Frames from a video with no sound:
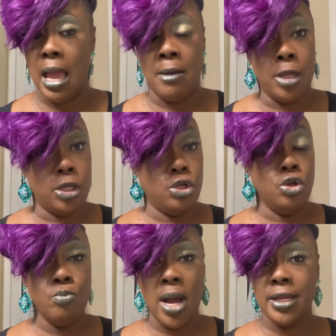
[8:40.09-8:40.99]
I mean,
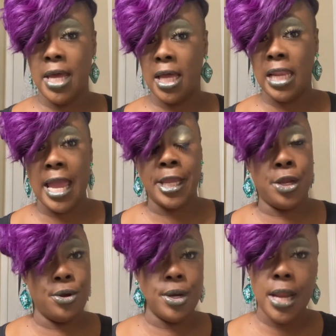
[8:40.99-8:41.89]
you might not like
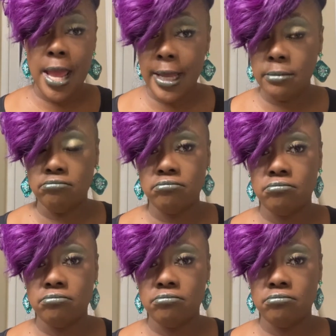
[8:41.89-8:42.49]
hearing that,